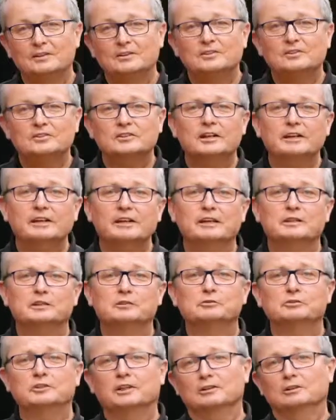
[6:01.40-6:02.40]

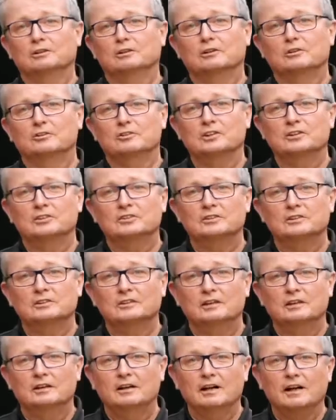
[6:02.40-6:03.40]
Skyactiv Technologies
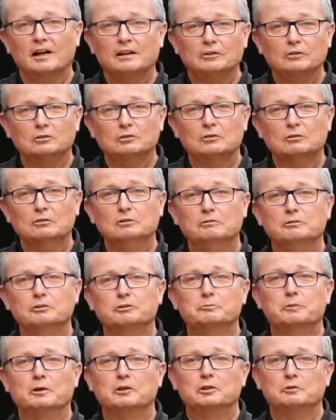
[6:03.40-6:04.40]
are not only
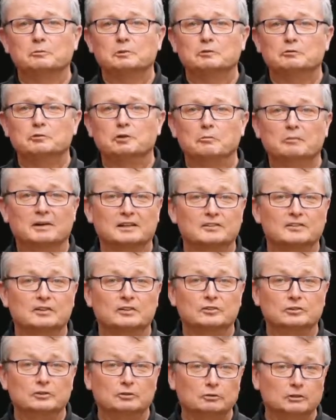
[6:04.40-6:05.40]
responsible for
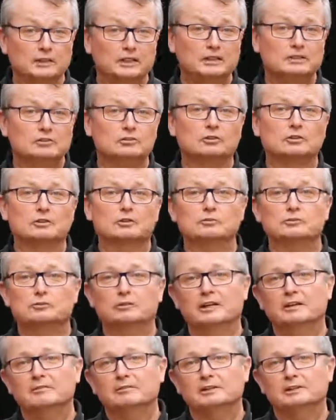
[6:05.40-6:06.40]
Mazda's unique joy of
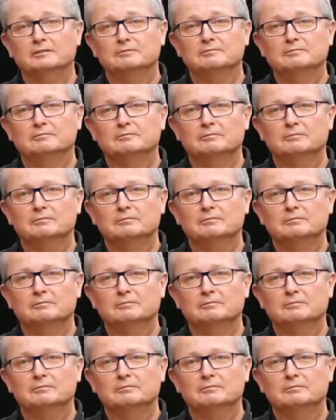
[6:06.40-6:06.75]
driving,